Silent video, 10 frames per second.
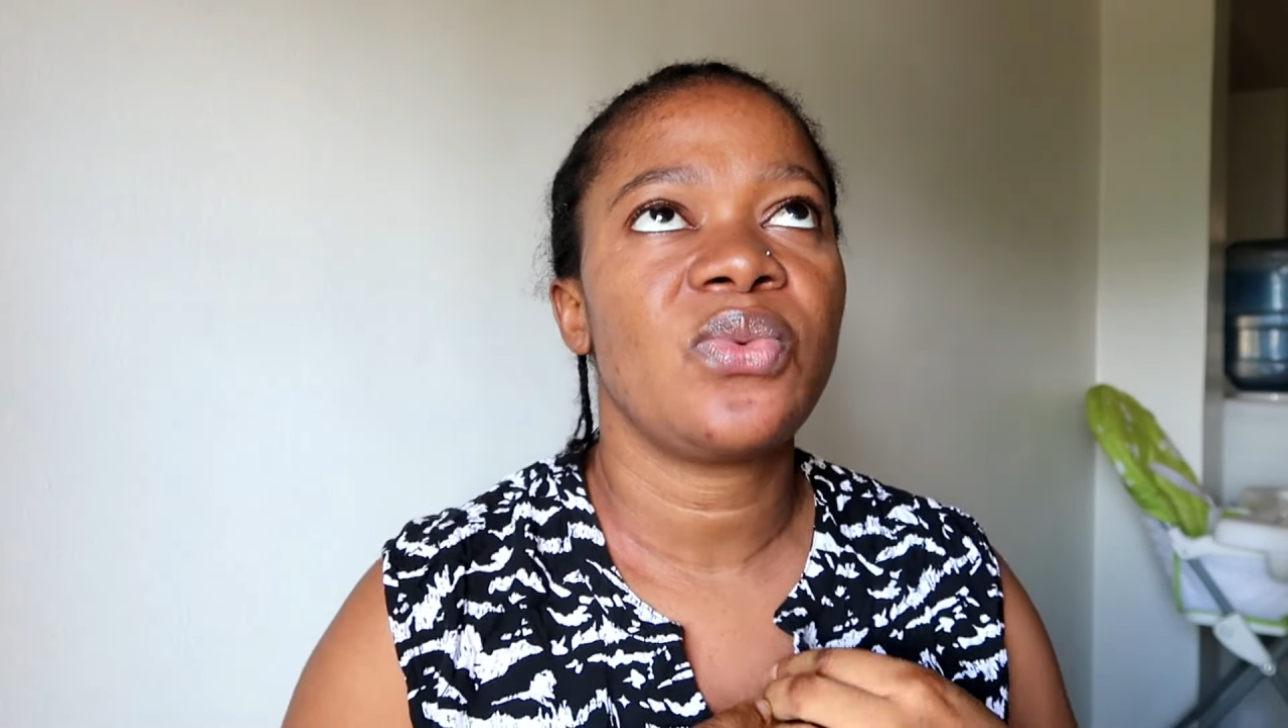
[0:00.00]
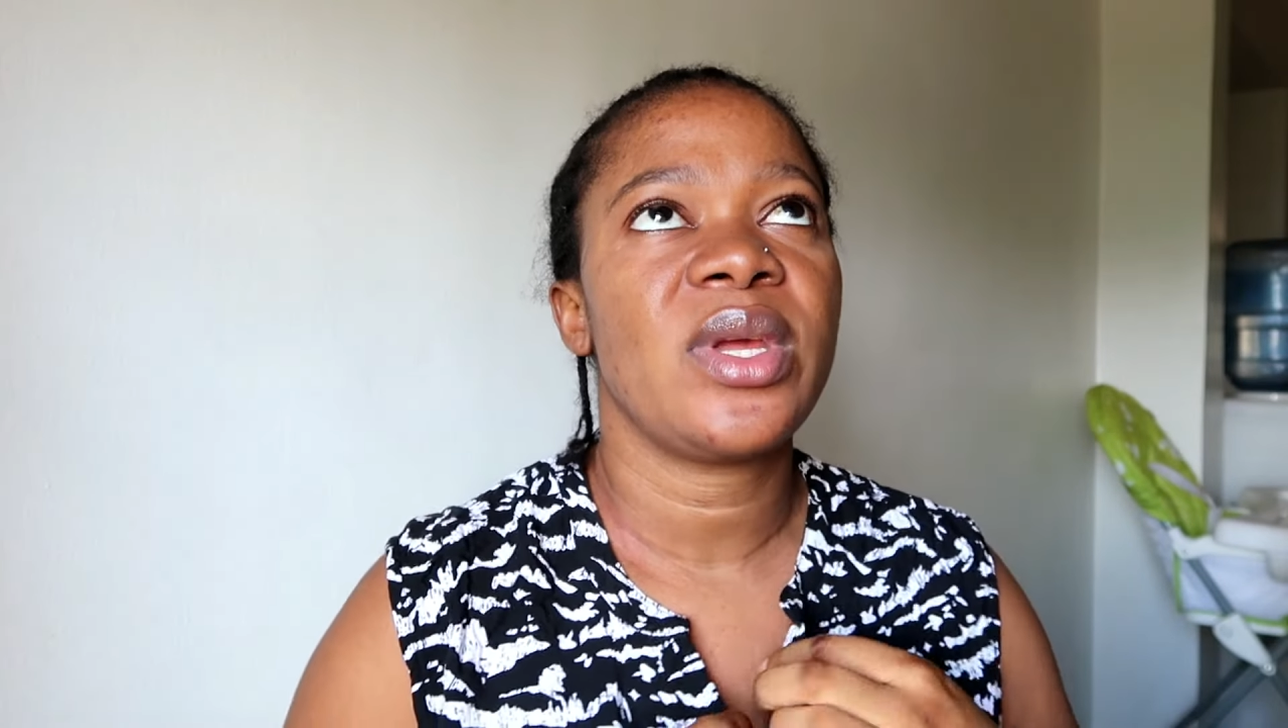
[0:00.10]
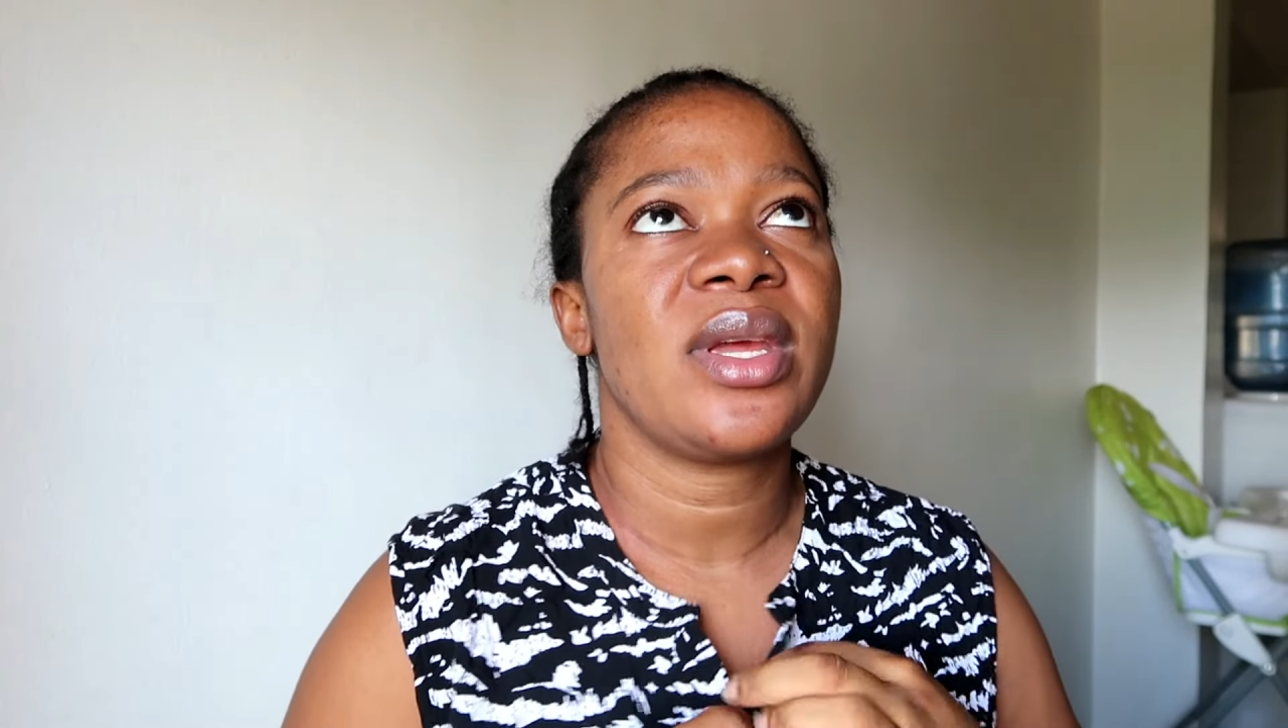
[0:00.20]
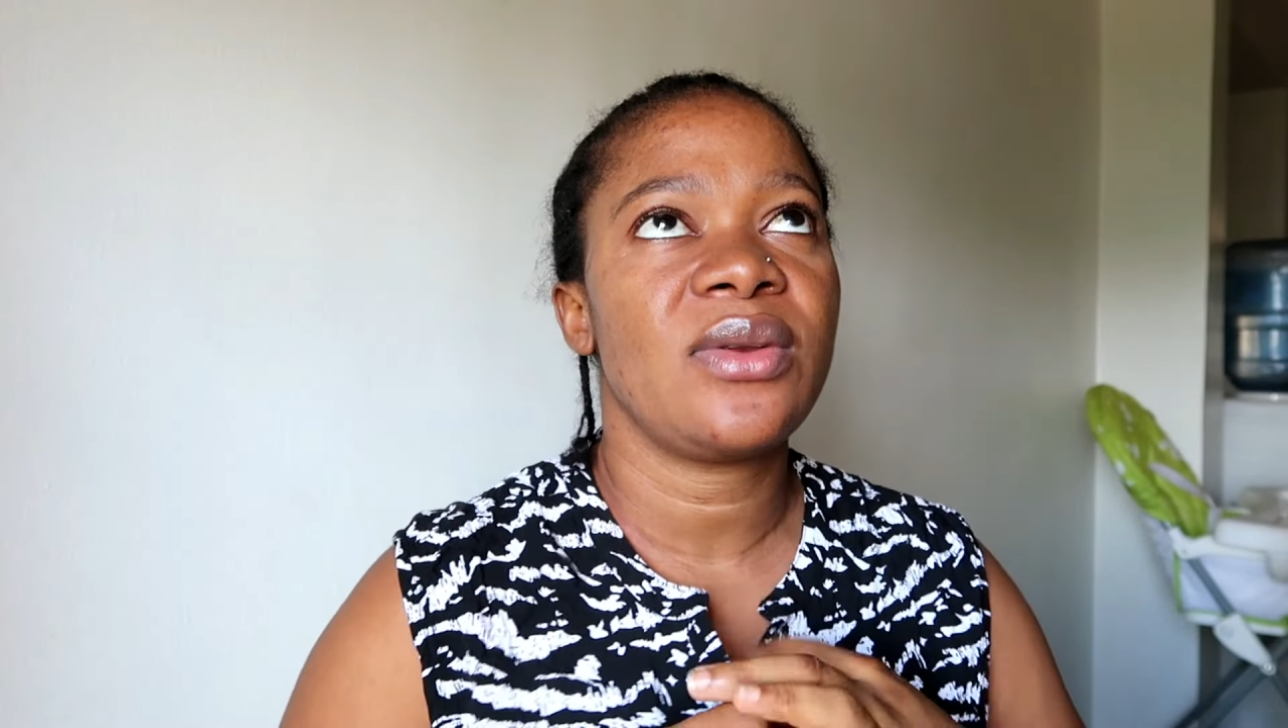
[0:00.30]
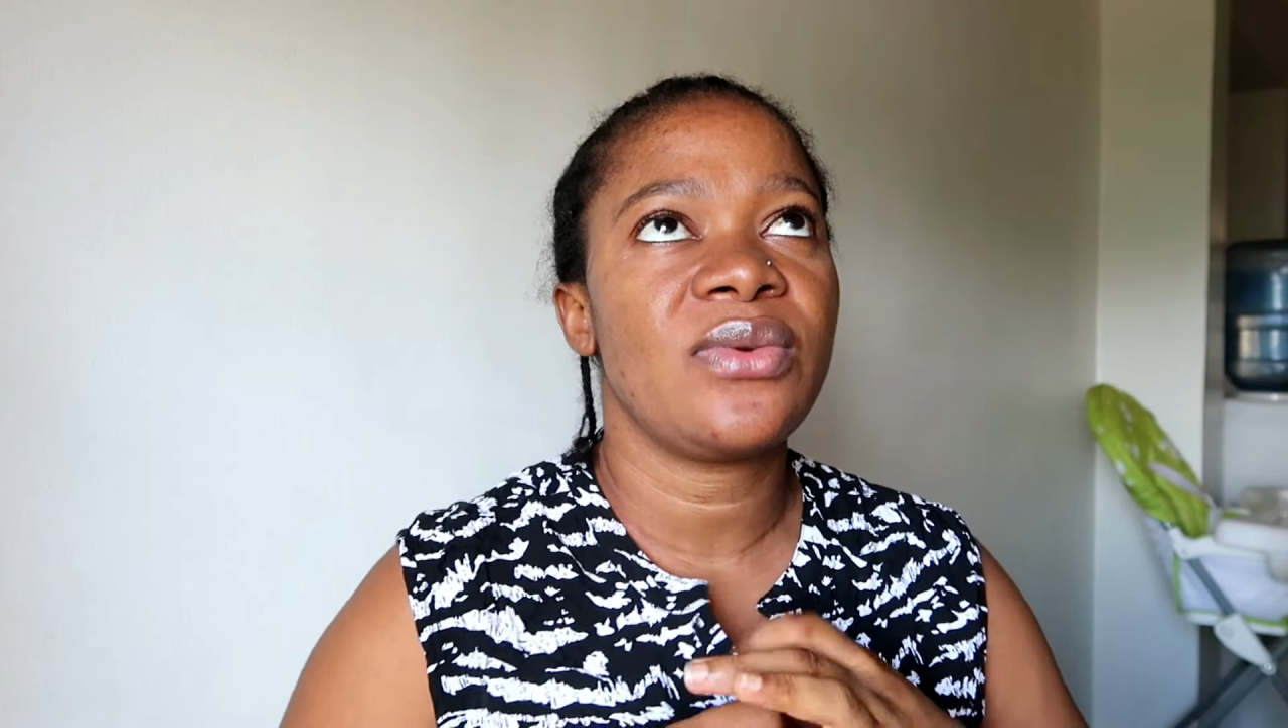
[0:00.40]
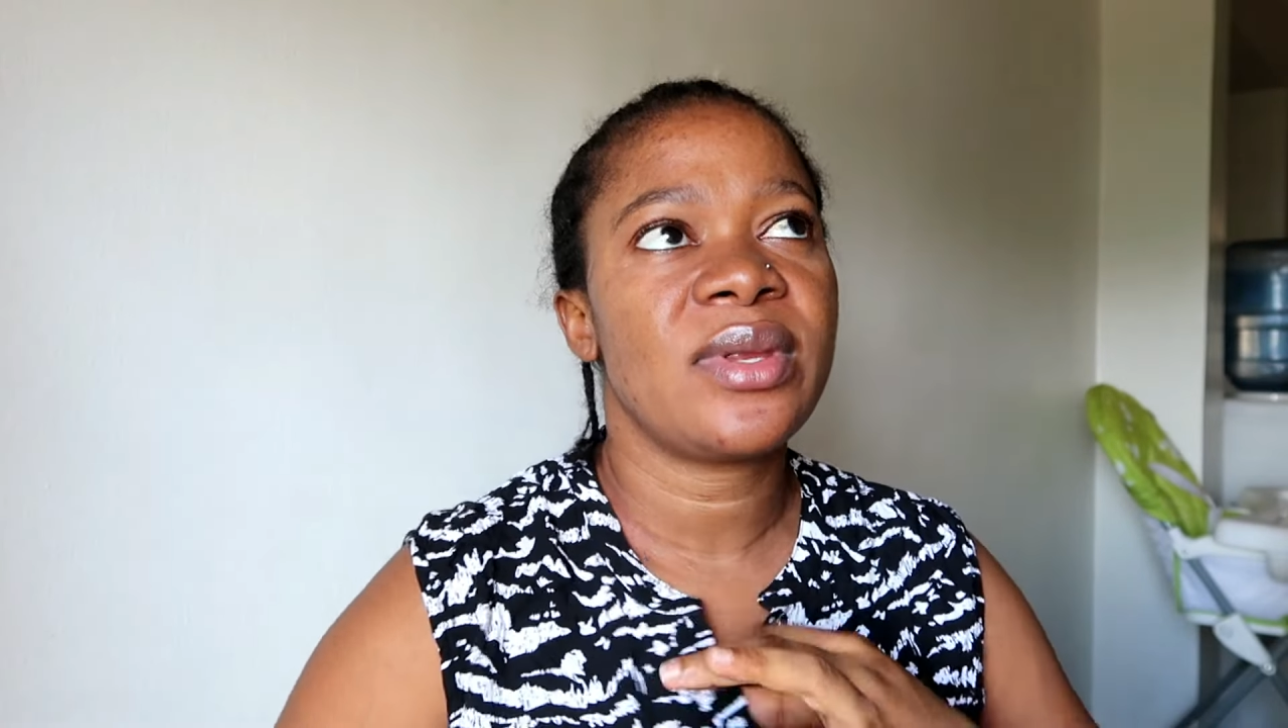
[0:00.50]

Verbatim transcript: we